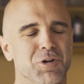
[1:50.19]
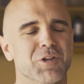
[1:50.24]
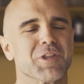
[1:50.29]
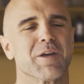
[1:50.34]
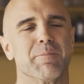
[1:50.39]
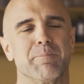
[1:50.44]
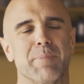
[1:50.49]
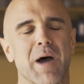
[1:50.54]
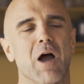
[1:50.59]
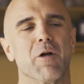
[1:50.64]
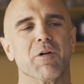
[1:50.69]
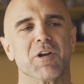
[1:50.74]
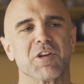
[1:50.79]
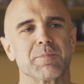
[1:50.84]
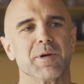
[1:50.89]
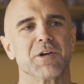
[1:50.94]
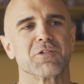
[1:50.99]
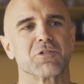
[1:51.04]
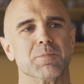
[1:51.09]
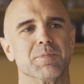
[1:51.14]
a really empowering,
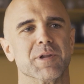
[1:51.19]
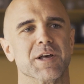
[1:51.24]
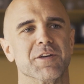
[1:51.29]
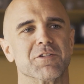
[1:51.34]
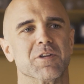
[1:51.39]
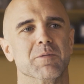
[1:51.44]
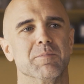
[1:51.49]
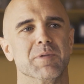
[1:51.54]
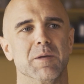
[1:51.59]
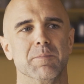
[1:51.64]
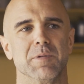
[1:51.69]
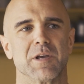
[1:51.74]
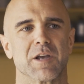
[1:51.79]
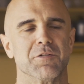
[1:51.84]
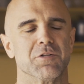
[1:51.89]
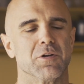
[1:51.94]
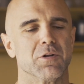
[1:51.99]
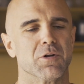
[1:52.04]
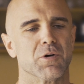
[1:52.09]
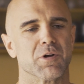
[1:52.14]
special place to be
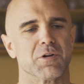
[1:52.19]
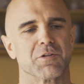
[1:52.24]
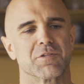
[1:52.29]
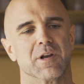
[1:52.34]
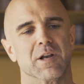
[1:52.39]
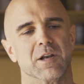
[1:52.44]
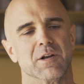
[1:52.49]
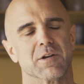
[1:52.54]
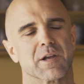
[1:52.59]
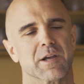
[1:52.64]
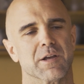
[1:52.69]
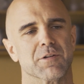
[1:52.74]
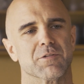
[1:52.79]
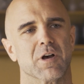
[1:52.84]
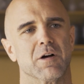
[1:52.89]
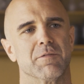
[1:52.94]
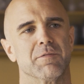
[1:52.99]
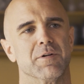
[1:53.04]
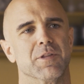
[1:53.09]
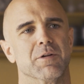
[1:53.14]
because you know you're setting your kids
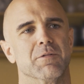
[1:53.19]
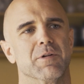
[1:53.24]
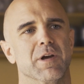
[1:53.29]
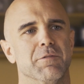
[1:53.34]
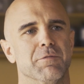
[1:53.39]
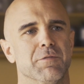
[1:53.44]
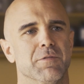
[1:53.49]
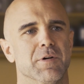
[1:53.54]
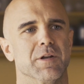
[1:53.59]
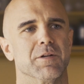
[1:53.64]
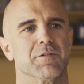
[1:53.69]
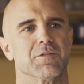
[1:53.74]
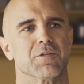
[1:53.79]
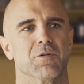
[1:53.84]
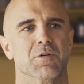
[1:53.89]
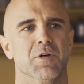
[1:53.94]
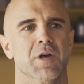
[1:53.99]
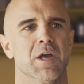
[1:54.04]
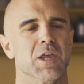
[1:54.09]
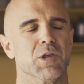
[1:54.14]
off on the right foot.
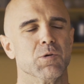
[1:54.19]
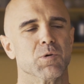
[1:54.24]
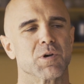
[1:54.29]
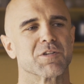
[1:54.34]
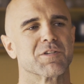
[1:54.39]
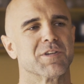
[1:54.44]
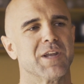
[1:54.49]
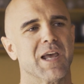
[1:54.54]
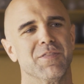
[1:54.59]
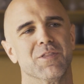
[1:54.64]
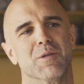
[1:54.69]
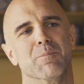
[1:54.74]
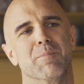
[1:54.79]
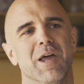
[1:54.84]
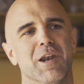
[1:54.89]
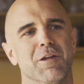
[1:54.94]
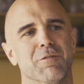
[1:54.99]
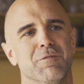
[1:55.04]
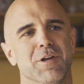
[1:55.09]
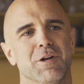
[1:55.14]
So you extend the
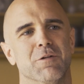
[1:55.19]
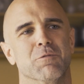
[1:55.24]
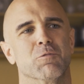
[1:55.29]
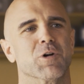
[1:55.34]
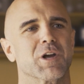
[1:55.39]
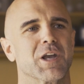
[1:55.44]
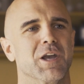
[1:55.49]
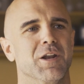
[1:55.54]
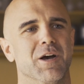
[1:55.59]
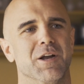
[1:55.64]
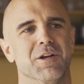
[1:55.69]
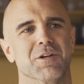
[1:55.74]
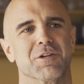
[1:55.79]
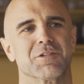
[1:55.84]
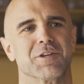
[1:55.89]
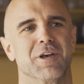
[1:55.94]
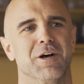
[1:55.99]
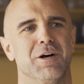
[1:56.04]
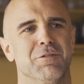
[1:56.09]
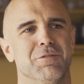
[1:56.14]
benefit of working on
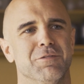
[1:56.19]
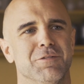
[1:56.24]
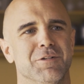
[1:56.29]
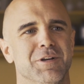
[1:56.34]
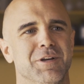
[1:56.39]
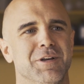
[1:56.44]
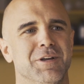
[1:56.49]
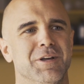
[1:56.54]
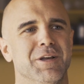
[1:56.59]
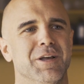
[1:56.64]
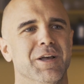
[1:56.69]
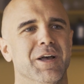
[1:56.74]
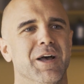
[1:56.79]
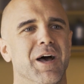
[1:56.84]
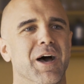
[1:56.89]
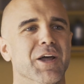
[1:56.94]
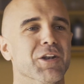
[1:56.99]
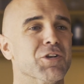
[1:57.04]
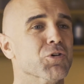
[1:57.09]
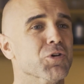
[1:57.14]
yourself
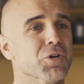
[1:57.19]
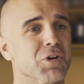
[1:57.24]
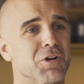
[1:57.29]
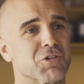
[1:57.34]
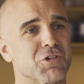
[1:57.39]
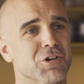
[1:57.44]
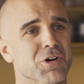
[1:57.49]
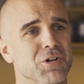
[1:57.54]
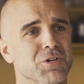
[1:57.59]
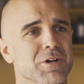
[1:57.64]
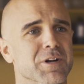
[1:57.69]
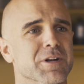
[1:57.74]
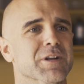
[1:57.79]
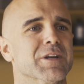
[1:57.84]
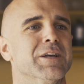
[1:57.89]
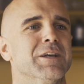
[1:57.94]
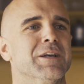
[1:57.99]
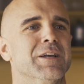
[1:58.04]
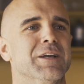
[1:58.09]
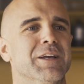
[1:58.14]
to your children,
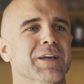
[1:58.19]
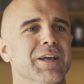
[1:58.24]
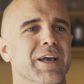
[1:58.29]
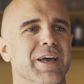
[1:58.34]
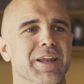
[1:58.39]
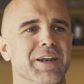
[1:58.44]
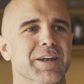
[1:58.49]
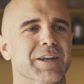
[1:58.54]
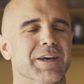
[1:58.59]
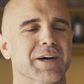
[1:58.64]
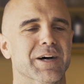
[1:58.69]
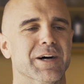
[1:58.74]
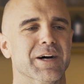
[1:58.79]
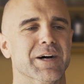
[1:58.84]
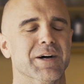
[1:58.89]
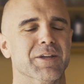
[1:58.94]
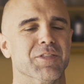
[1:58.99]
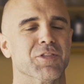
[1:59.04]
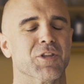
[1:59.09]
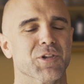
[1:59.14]
and
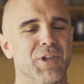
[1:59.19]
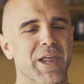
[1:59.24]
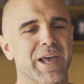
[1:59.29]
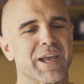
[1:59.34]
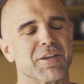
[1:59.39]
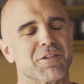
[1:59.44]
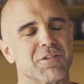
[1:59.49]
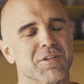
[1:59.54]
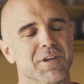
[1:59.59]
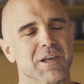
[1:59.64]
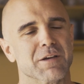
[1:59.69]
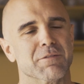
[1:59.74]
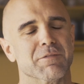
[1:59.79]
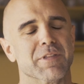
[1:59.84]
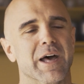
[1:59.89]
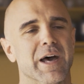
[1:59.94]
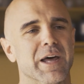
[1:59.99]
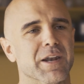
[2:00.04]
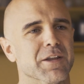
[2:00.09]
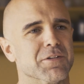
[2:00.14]
the legacy of
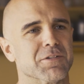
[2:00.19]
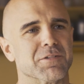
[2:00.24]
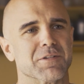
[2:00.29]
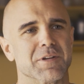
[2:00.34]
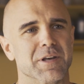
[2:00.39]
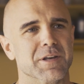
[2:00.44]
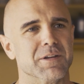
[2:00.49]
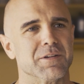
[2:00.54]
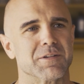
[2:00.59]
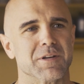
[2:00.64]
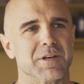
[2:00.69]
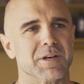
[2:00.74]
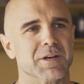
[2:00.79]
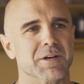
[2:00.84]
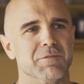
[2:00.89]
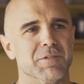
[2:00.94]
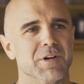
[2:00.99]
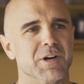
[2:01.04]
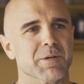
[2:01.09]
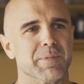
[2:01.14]
that is
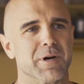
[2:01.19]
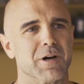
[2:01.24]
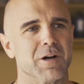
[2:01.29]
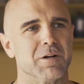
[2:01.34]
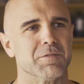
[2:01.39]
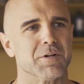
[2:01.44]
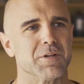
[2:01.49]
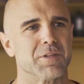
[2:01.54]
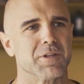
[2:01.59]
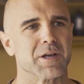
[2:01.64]
a very powerful